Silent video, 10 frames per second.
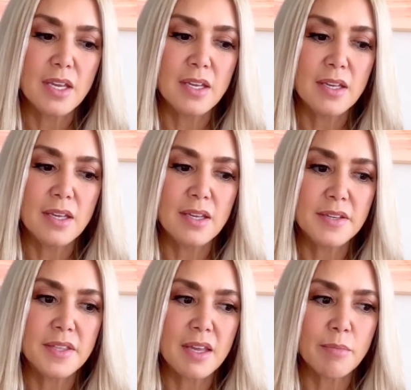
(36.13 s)

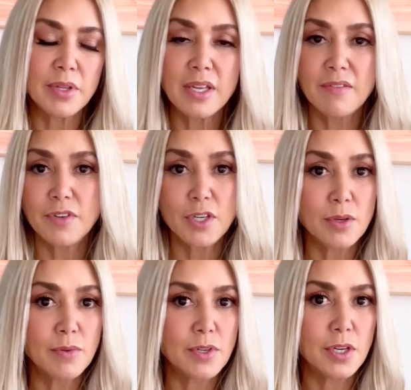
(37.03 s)
is, they believe,
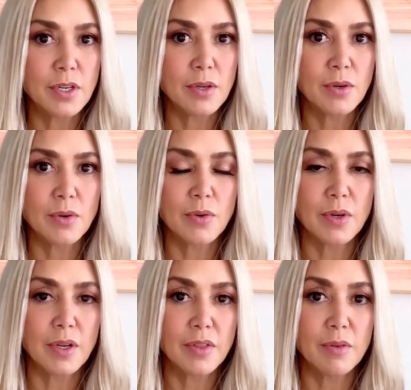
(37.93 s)
due
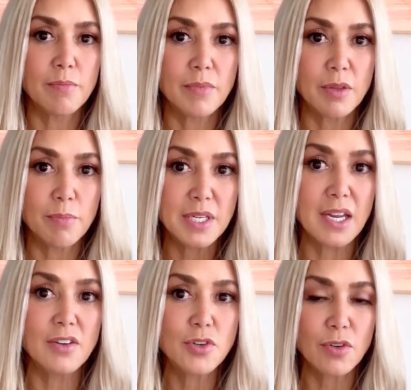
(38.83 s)
to the
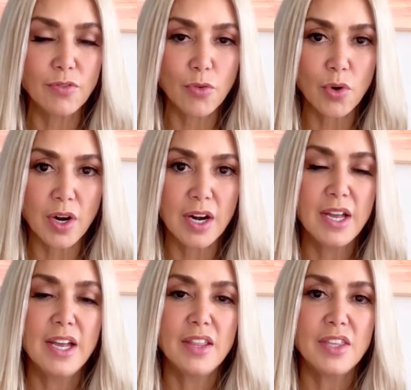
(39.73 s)
potential for
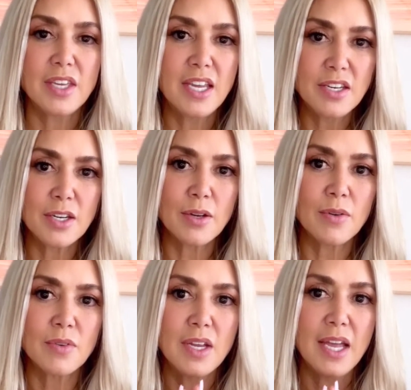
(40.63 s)
the
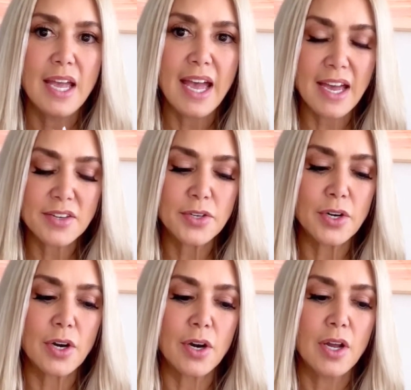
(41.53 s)
ketone
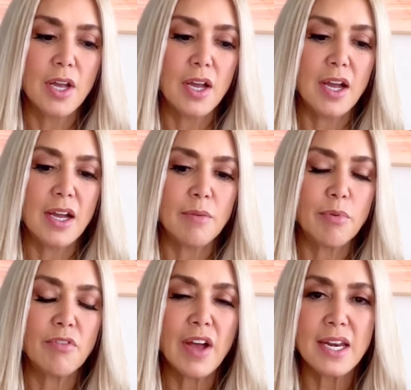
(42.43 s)
ester
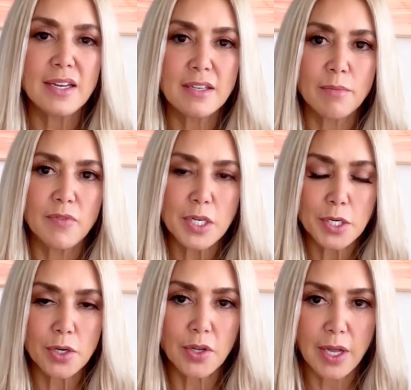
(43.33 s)
providing some
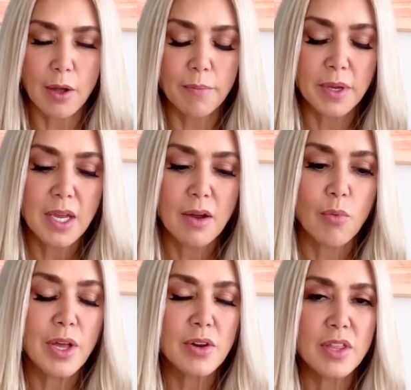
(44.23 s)
additional help,
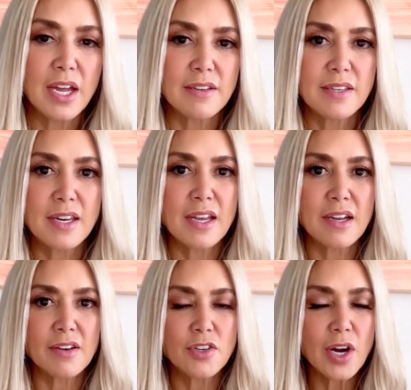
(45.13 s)
whether that's
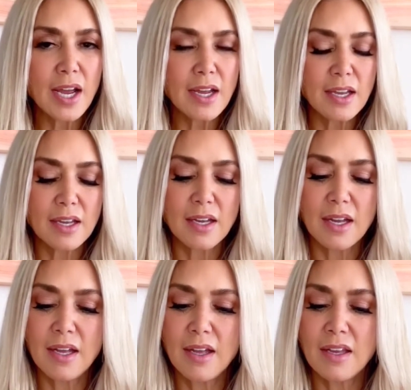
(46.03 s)
staying on track,
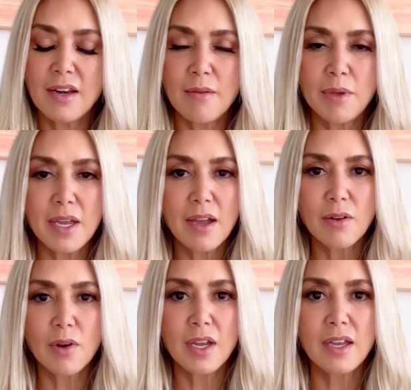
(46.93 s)
not being
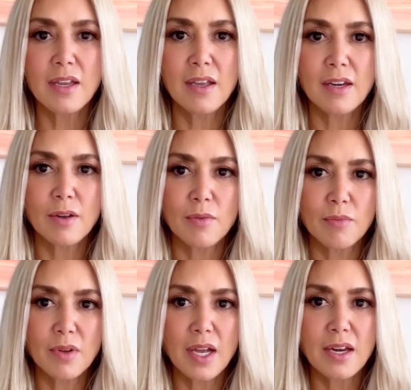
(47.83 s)
hungry, you know,
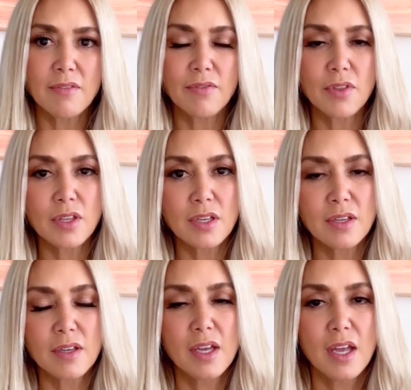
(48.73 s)
kind of the